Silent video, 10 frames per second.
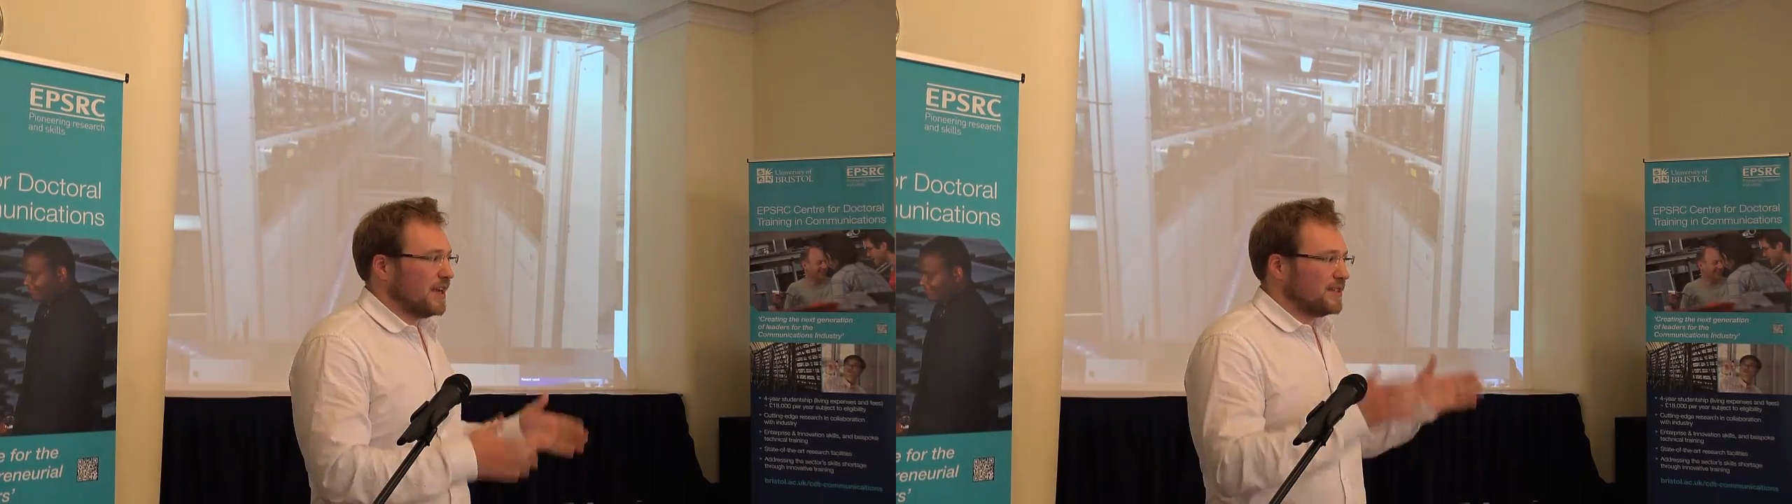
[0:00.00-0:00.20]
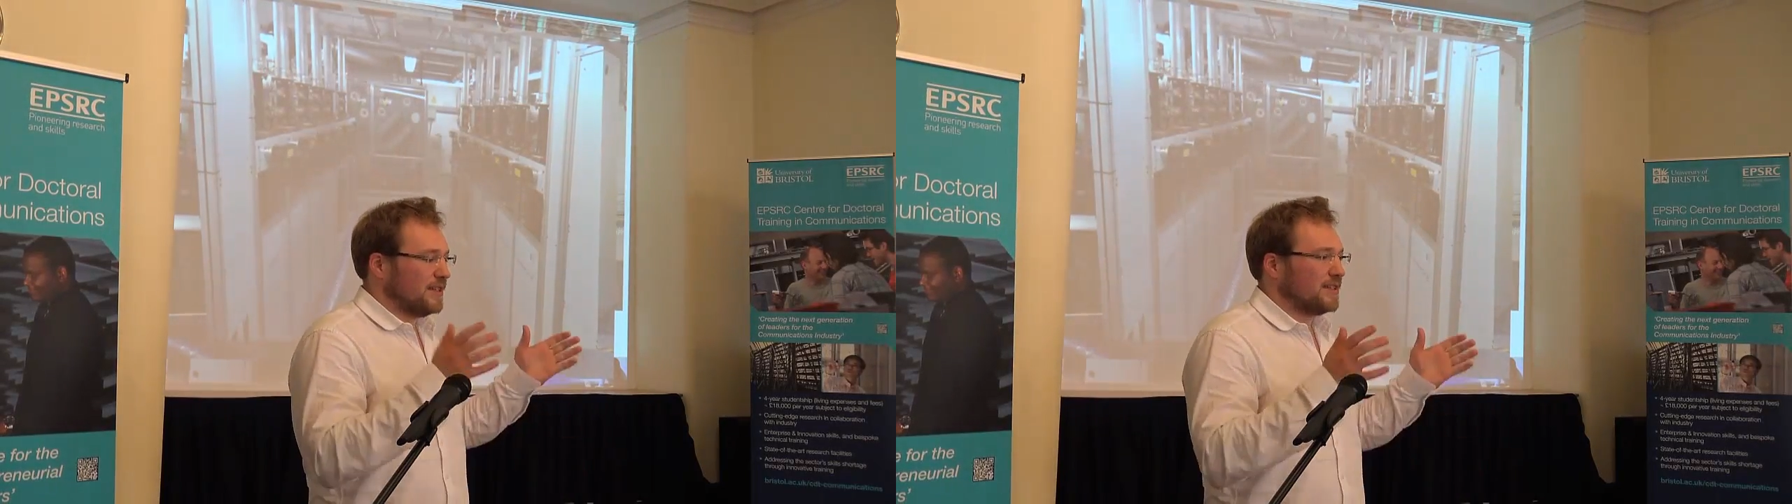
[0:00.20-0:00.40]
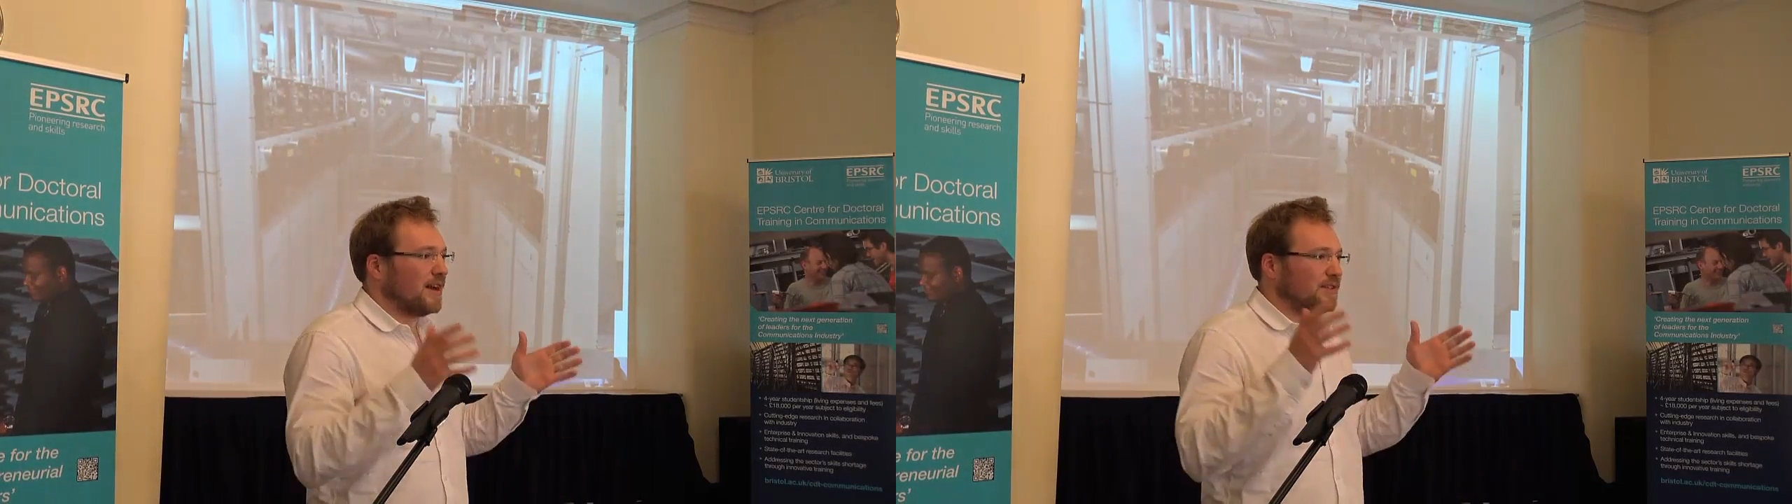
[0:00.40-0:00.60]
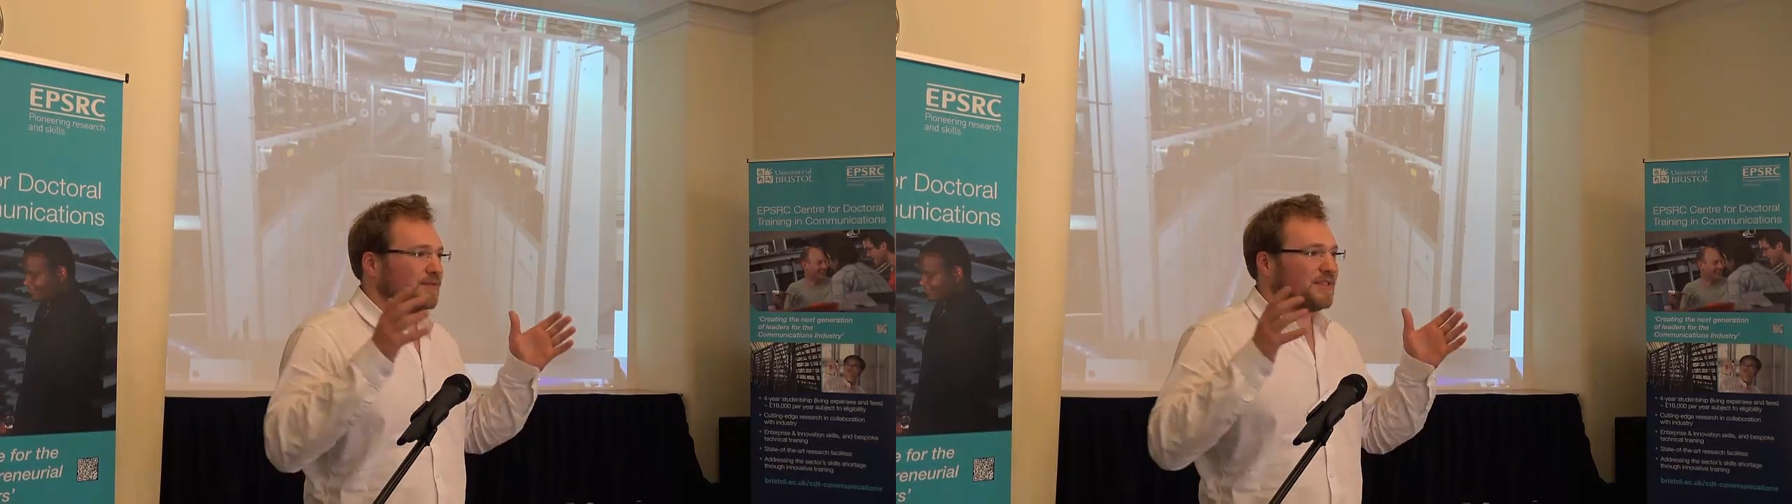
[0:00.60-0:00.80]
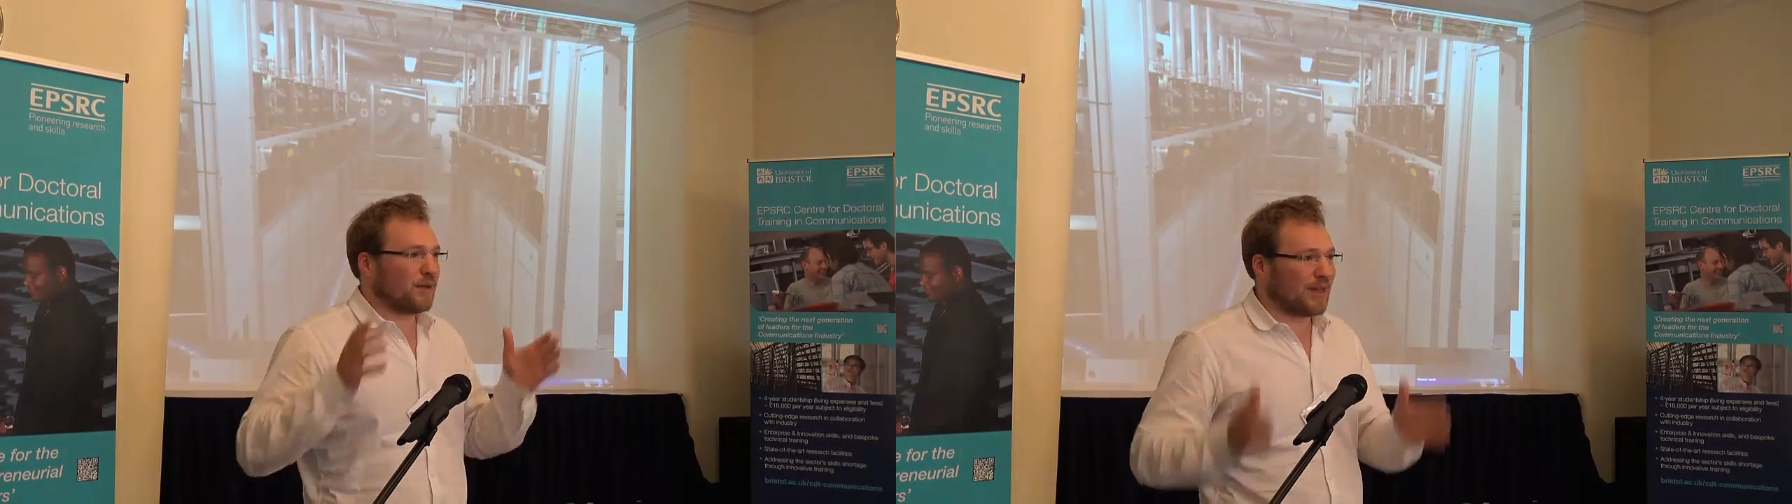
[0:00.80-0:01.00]
as the entirety of
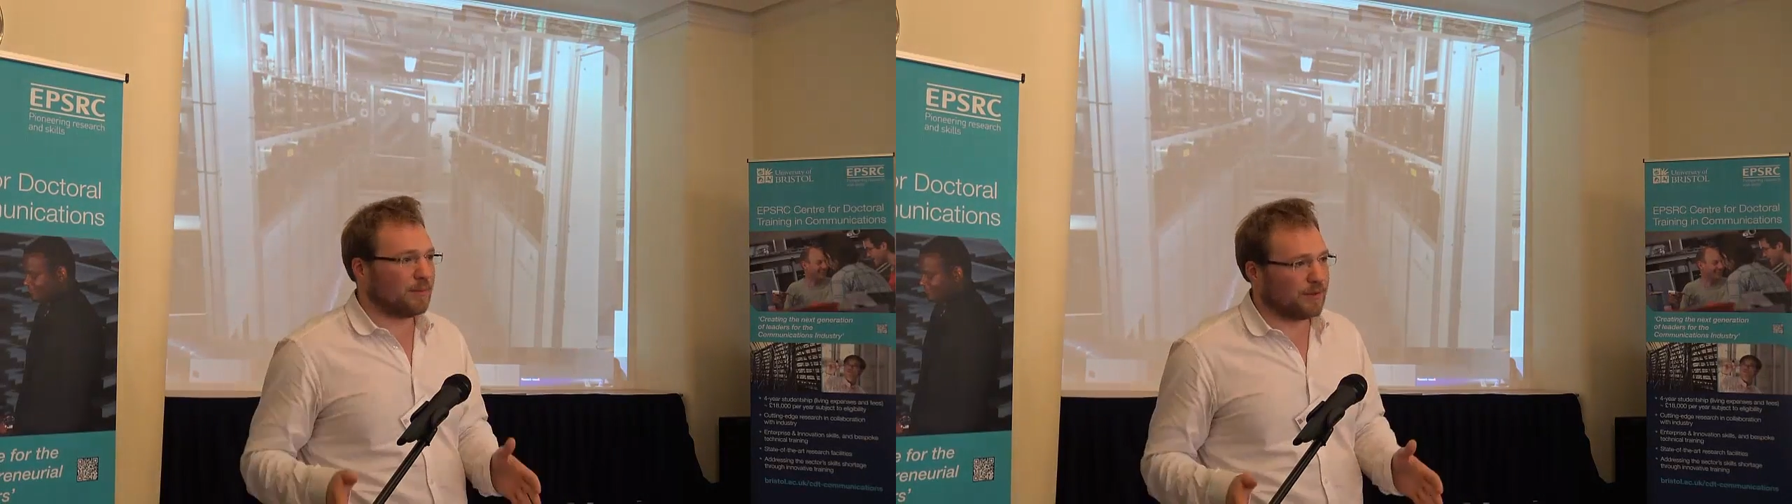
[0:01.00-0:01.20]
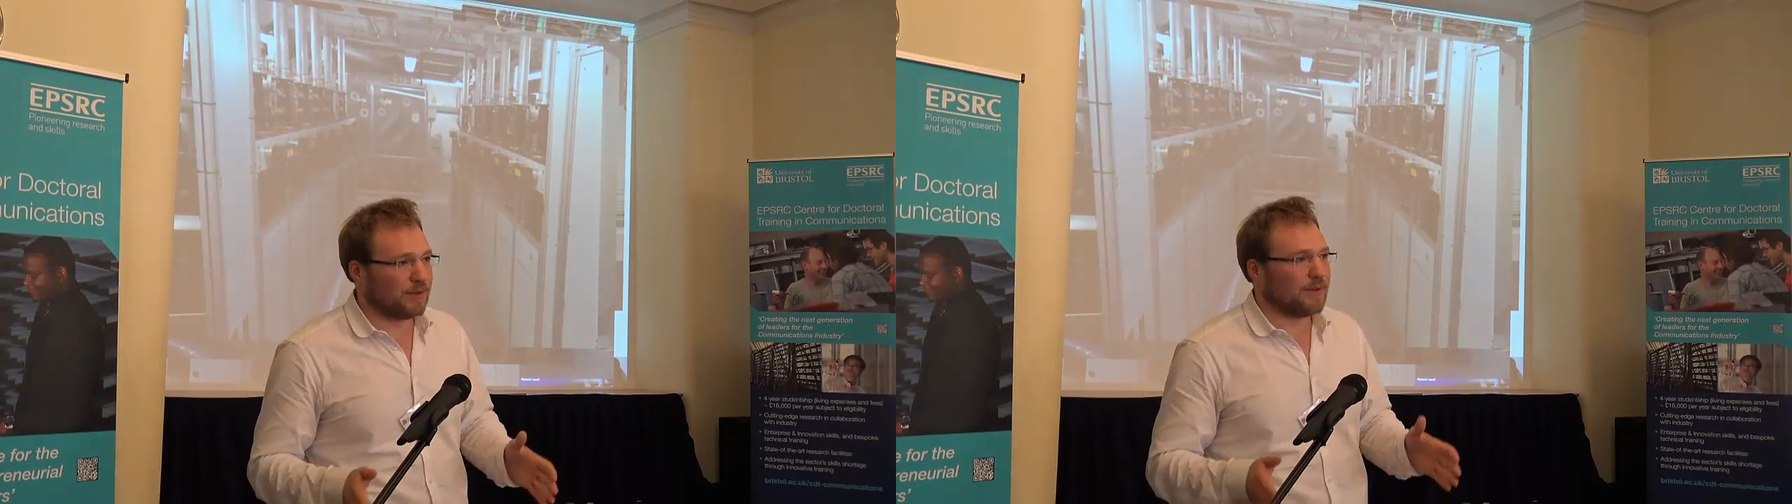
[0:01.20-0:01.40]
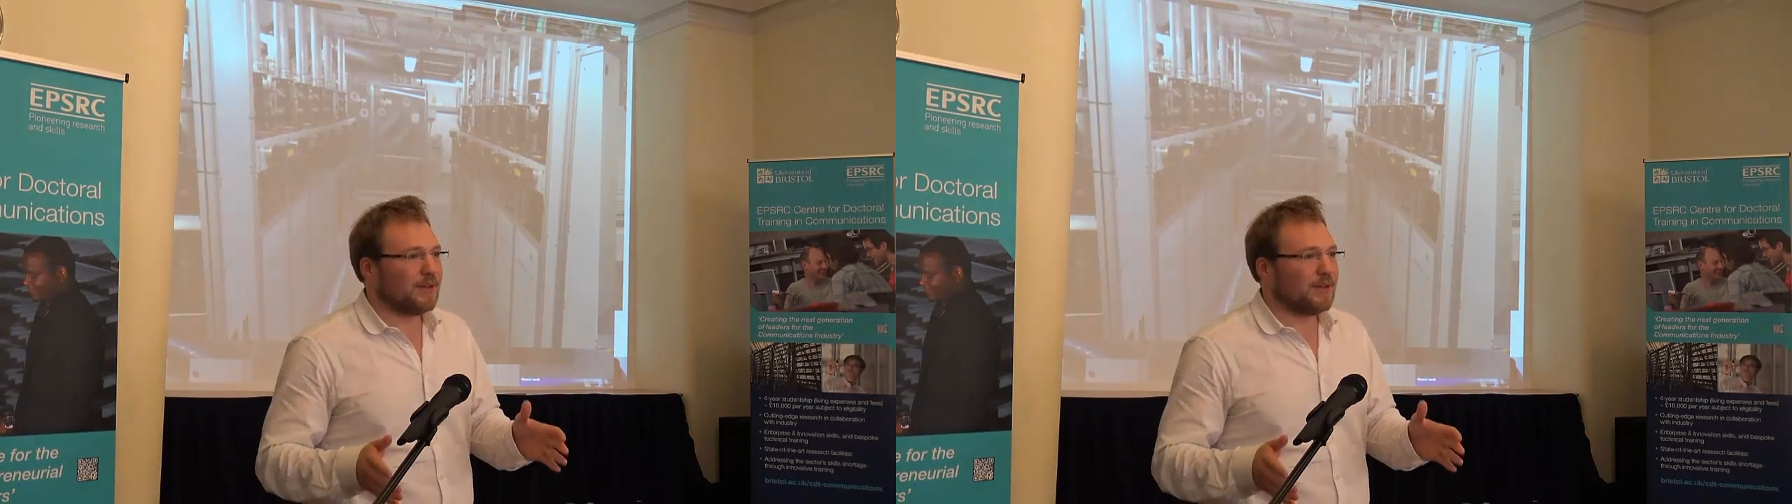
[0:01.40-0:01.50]
Southampton.